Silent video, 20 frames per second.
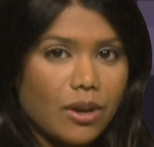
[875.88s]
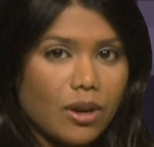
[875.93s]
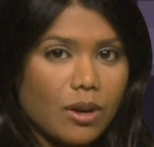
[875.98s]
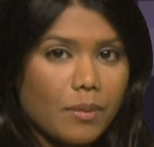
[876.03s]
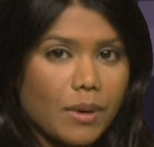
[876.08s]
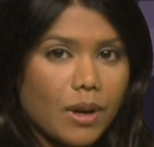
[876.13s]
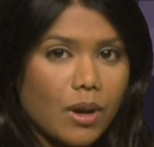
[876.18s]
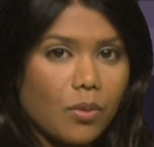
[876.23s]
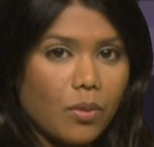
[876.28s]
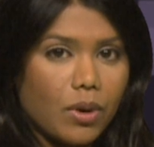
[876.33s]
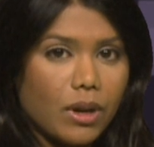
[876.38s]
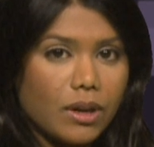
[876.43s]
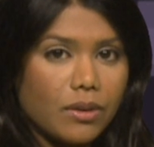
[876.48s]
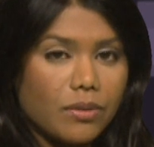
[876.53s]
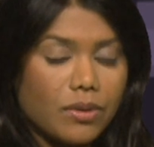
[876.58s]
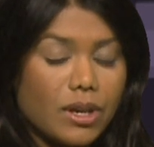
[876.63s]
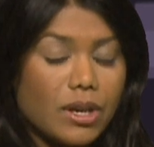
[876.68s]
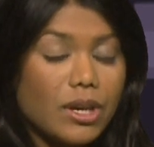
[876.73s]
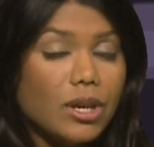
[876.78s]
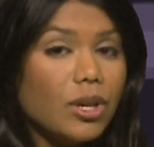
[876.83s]
about one of
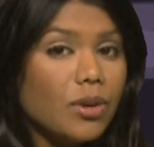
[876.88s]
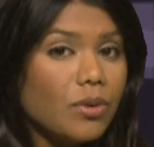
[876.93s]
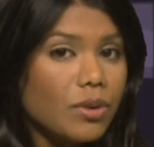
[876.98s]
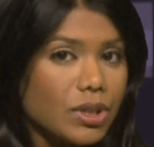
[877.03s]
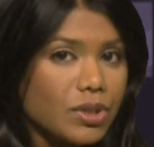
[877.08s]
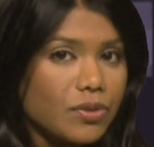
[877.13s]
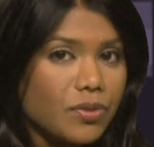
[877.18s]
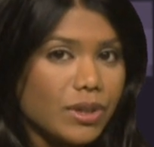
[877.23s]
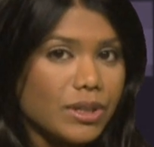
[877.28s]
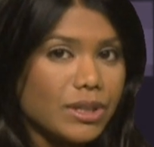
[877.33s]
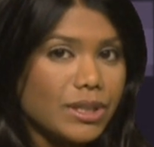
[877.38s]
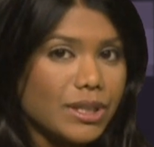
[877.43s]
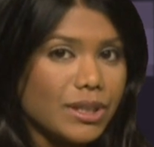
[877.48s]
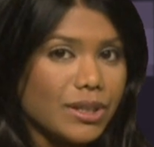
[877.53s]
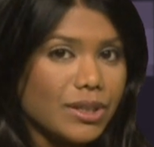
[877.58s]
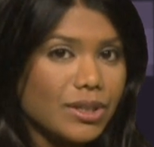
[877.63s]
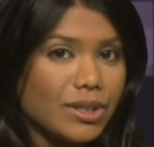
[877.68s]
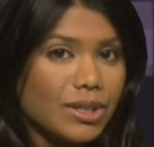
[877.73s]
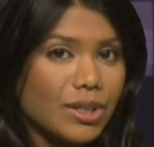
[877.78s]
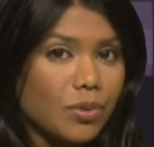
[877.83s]
the newest
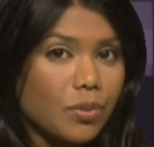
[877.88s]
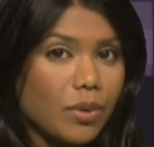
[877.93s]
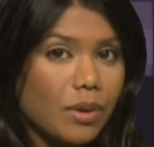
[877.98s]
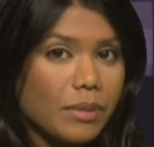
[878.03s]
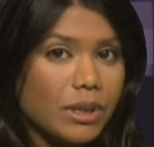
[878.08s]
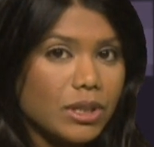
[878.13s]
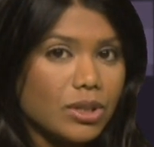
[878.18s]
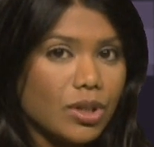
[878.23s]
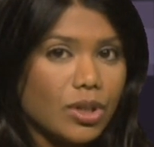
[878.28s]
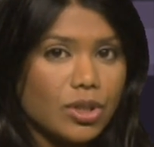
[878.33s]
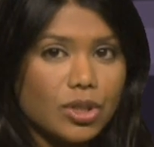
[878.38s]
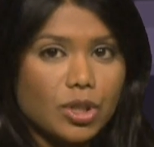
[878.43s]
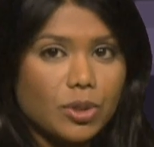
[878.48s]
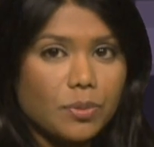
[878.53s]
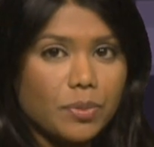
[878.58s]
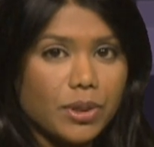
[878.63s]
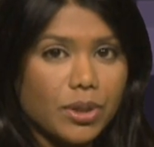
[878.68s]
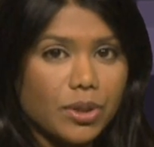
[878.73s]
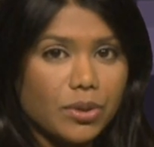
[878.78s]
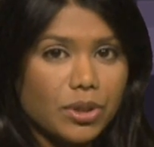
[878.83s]
frontiers in women's
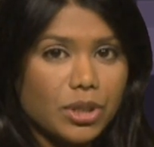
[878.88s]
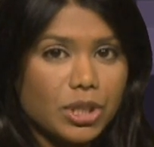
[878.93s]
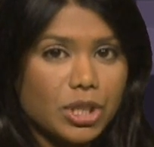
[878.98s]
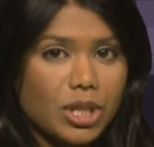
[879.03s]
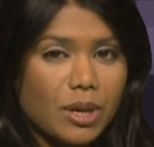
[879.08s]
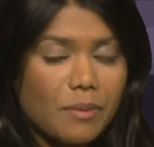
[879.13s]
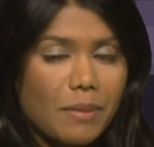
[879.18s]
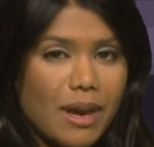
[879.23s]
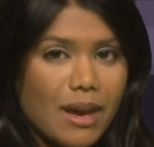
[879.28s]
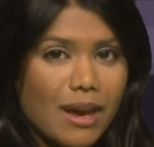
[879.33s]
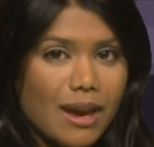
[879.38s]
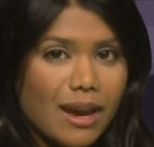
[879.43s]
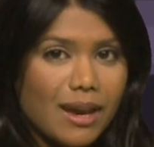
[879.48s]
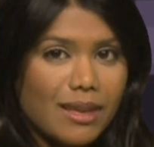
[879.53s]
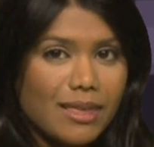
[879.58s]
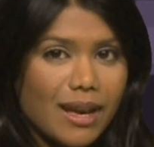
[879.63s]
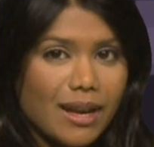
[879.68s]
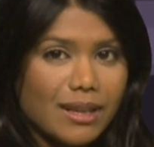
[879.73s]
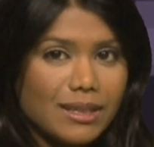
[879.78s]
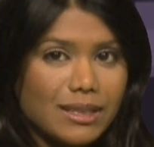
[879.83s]
entrepreneurship, and
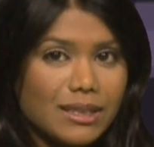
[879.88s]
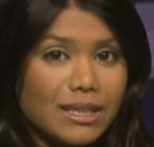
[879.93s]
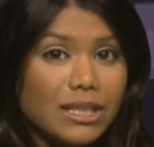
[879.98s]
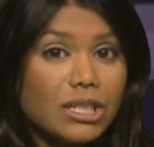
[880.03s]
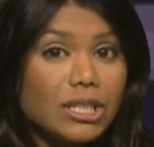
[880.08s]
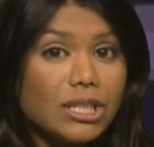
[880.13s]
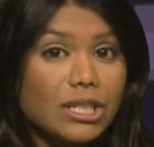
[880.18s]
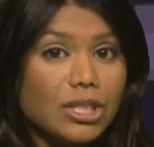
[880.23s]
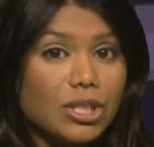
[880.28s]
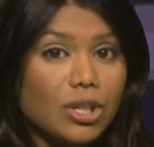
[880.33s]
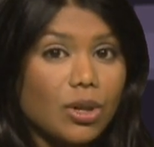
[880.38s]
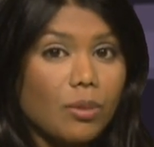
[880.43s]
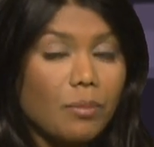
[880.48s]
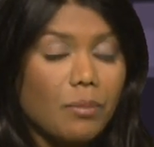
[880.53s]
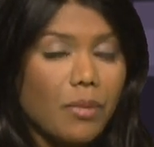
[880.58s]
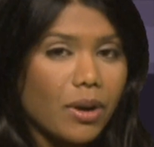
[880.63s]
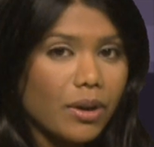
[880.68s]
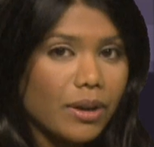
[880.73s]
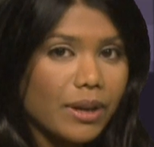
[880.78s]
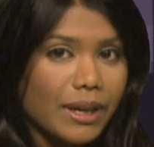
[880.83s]
that's the digital
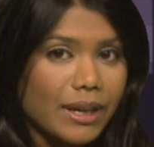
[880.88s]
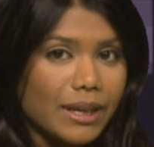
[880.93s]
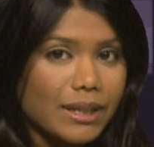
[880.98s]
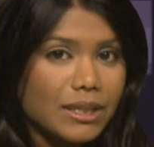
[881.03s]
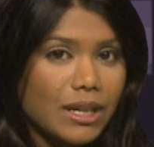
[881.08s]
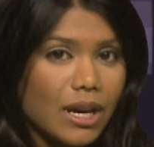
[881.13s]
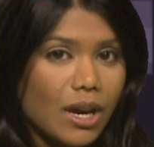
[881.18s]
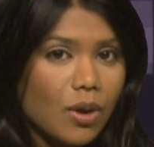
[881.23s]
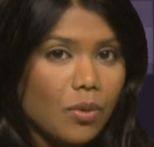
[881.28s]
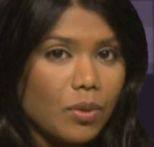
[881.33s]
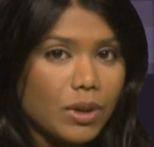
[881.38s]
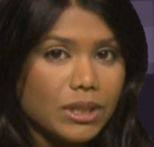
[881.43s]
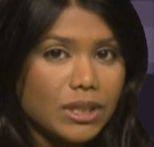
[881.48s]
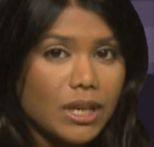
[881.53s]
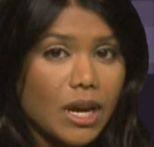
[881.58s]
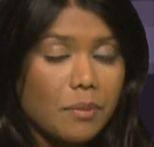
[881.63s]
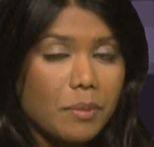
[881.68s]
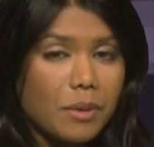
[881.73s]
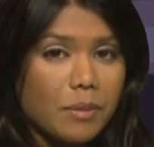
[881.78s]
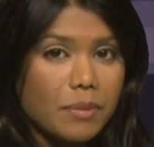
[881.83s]
market. What
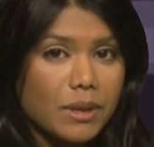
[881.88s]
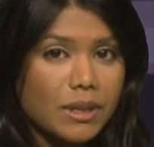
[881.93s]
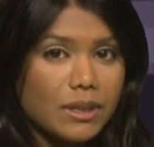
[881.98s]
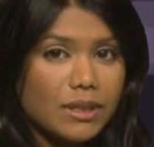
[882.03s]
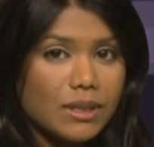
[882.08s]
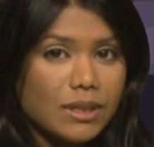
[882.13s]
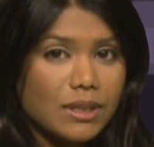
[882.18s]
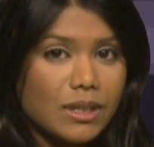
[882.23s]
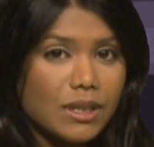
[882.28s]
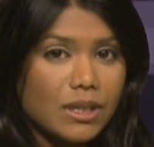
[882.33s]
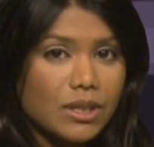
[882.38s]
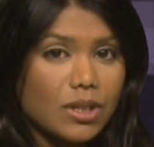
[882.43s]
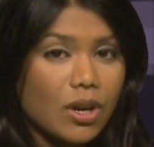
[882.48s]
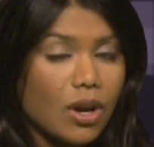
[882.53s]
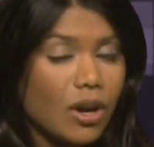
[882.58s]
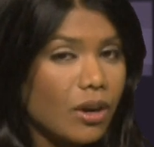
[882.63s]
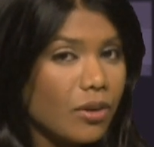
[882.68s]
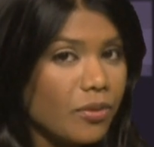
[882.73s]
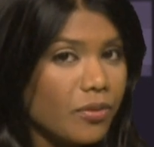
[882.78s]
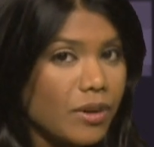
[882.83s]
type of businesses
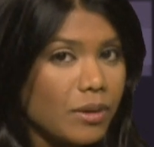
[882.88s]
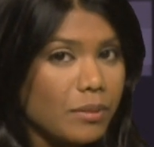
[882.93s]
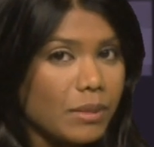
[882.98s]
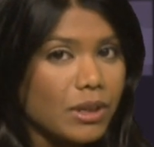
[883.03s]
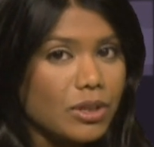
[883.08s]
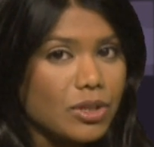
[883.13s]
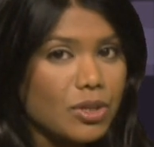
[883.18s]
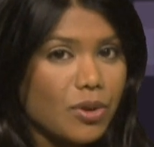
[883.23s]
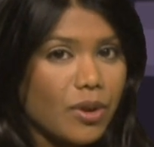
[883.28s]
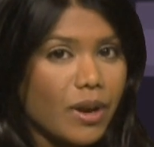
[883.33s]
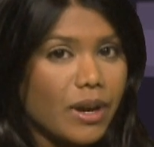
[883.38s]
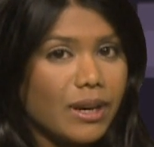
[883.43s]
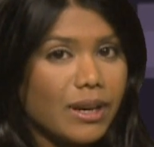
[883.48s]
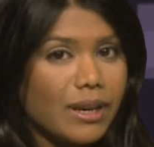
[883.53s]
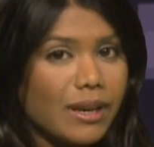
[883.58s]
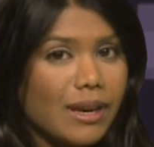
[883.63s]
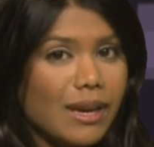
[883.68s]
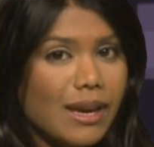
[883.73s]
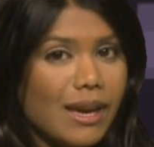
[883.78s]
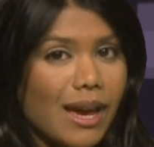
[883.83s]
are females
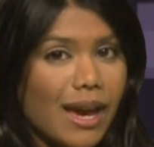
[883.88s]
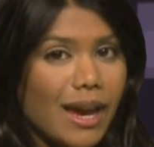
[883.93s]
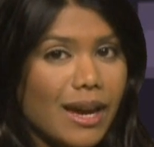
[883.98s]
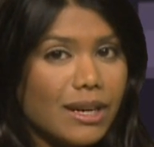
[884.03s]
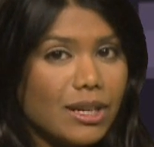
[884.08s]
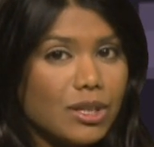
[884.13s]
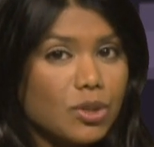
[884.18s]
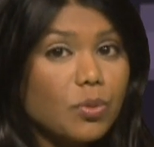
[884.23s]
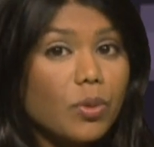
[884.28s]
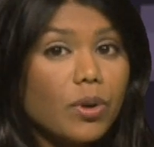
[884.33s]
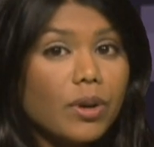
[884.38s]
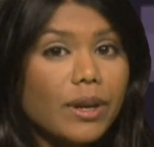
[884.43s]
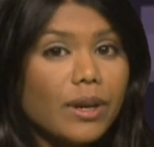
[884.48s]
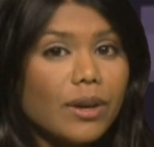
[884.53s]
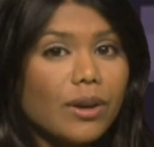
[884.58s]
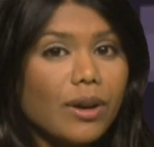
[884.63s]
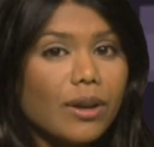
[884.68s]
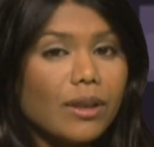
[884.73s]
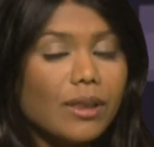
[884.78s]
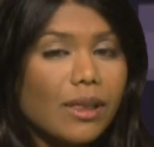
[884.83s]
creating, and does working
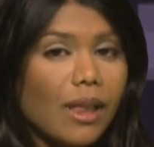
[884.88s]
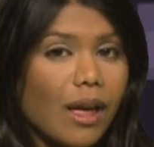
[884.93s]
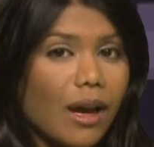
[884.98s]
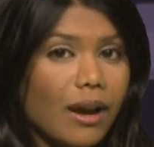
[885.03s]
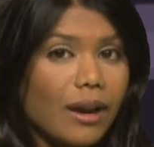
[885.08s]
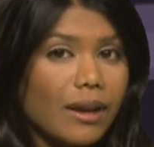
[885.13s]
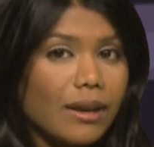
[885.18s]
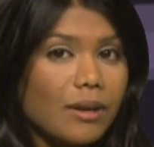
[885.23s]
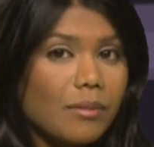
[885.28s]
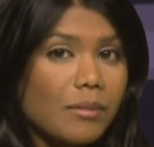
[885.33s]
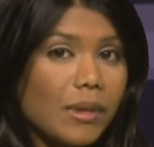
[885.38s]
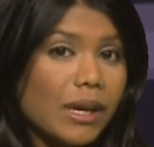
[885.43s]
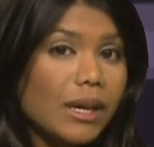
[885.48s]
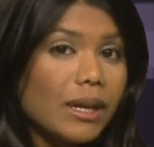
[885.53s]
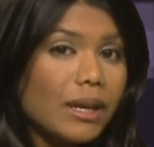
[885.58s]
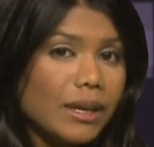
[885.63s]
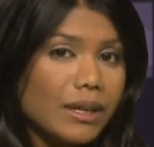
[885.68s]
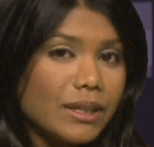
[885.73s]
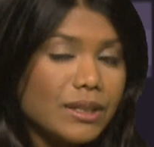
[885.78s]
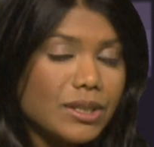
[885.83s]
online make it
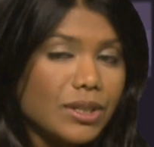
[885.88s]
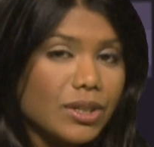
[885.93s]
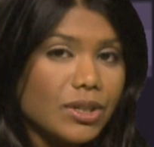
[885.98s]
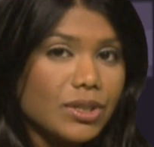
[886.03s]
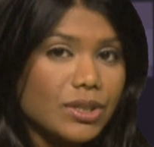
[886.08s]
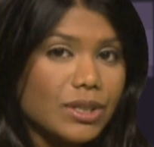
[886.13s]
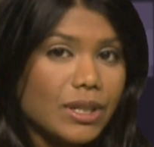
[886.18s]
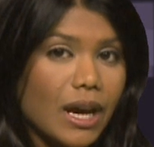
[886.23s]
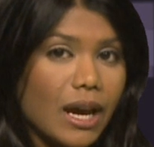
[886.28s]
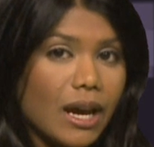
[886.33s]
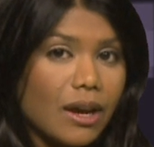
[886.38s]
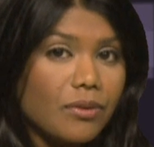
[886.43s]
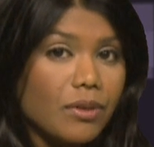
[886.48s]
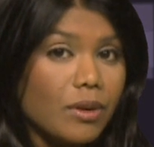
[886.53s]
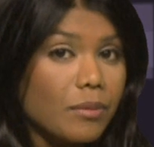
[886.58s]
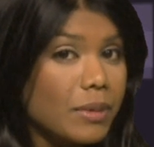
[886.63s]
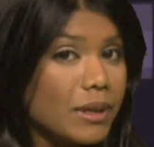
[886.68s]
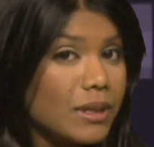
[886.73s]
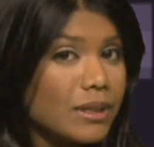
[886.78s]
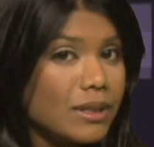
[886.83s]
easier to have a
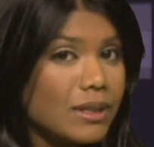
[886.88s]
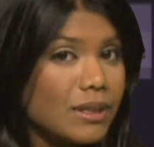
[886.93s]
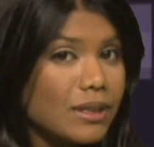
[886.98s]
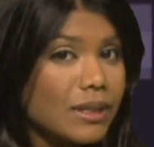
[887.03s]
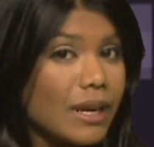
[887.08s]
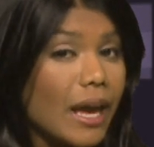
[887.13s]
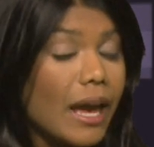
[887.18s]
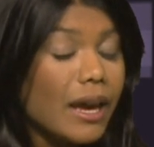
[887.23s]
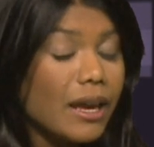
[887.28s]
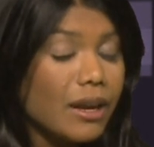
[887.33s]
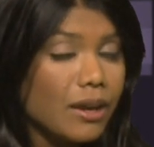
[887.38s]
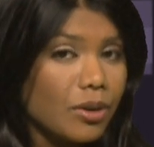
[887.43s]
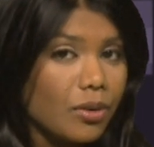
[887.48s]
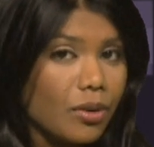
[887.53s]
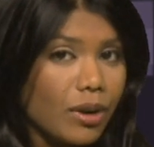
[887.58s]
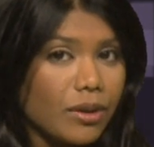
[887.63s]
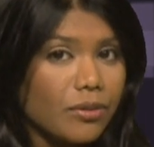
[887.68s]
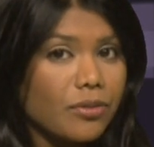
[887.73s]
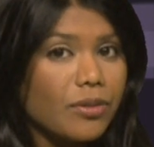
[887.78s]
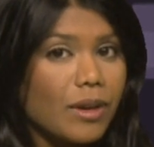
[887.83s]
business and a
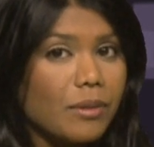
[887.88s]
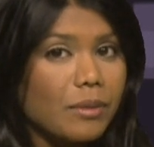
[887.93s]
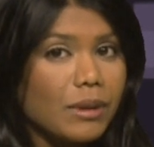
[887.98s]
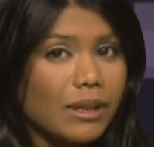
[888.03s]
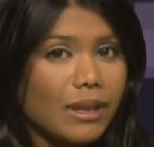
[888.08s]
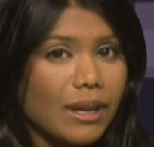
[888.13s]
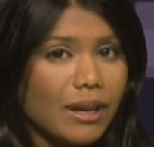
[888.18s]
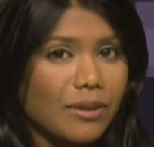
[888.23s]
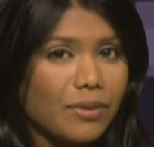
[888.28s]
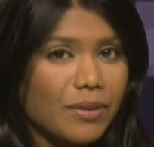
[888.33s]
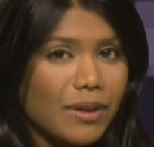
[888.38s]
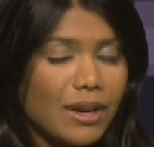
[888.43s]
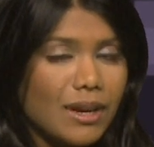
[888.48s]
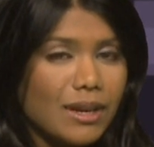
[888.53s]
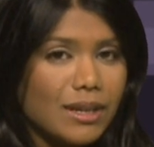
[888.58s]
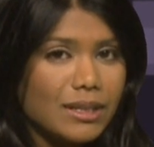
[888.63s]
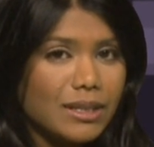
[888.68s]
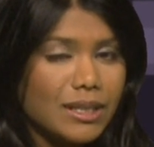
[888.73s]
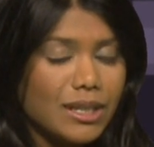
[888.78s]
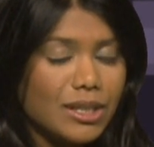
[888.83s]
great family life? Stay